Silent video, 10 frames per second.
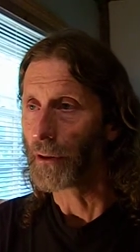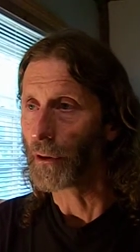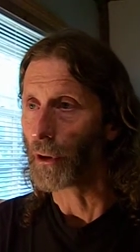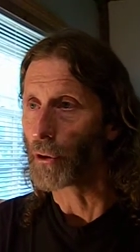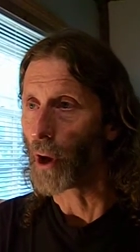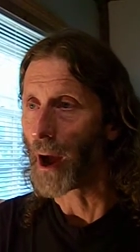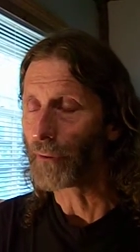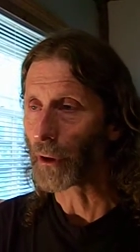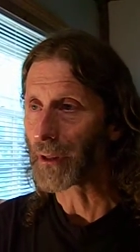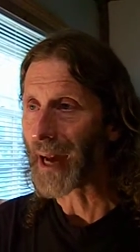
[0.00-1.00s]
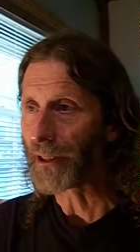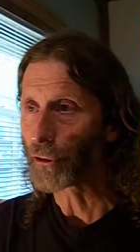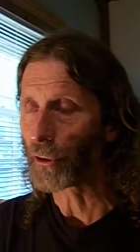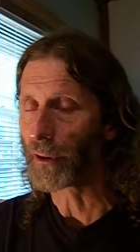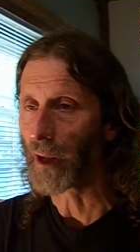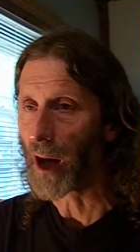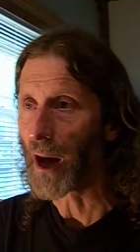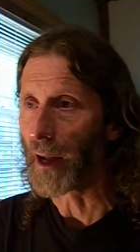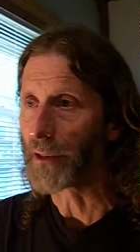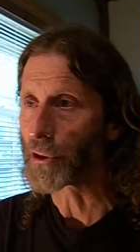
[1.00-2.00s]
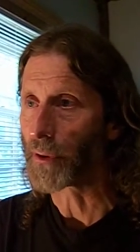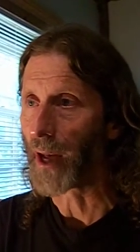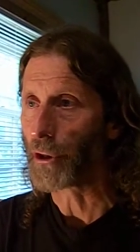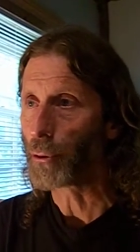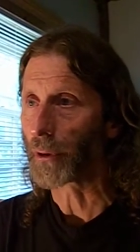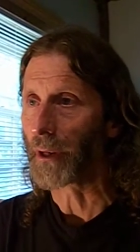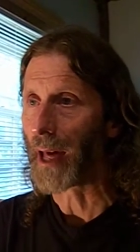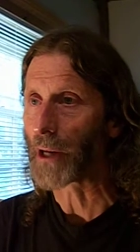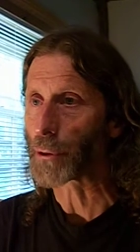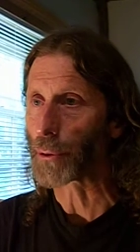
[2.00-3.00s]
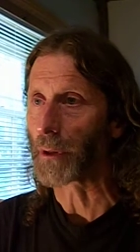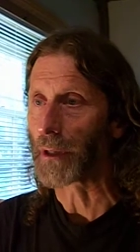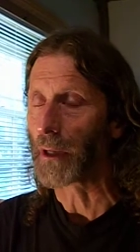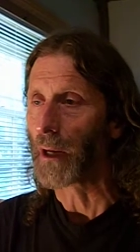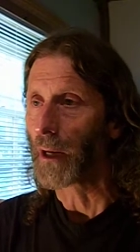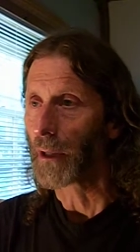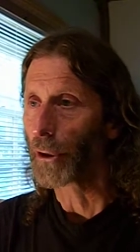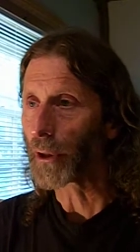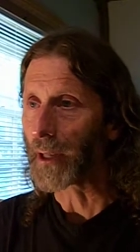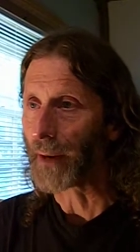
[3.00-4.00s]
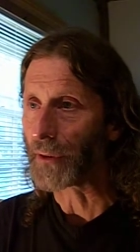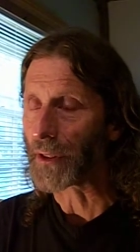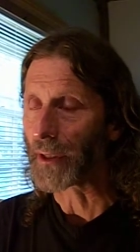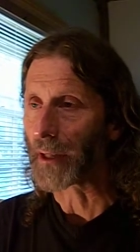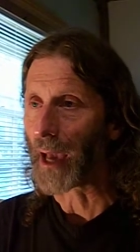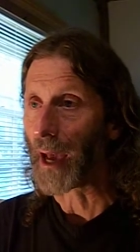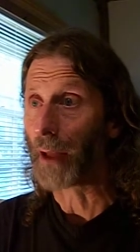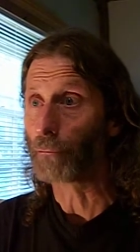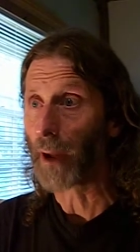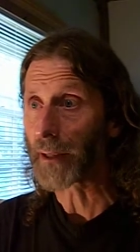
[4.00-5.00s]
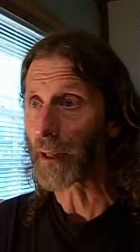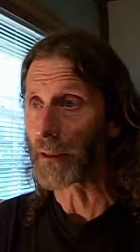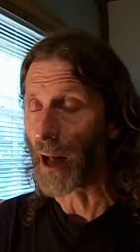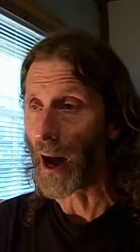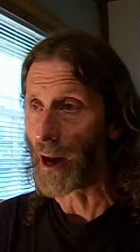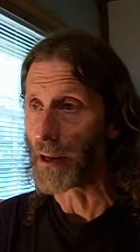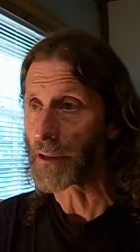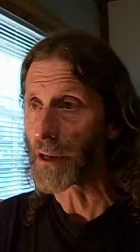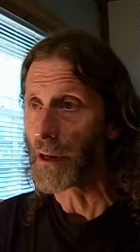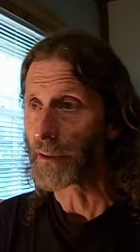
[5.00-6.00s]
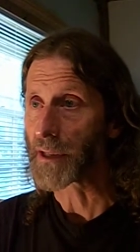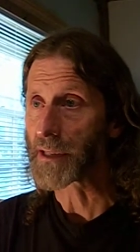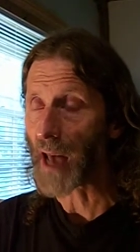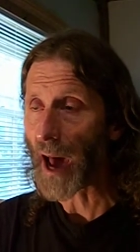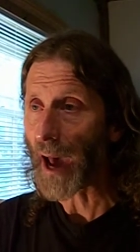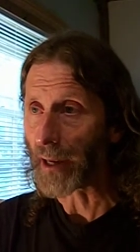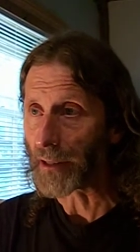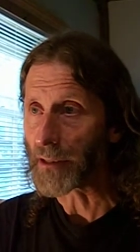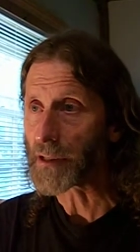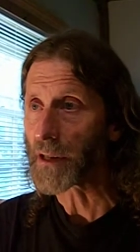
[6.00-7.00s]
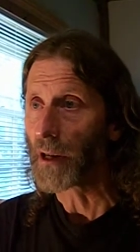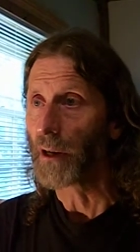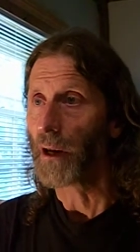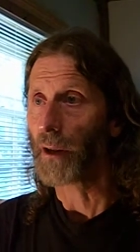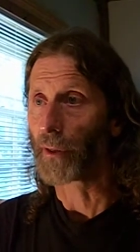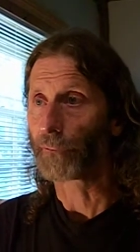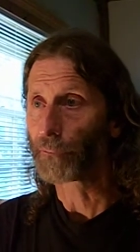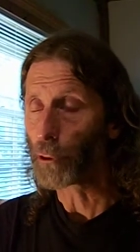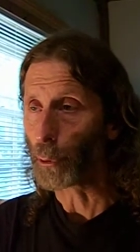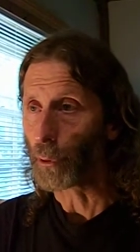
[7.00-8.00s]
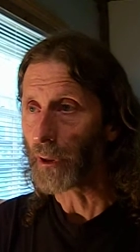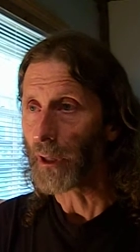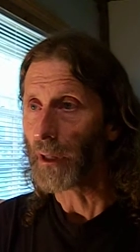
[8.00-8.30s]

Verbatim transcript: you have your light turned on so that you can actually look at everything and recognize the signs, the fruit,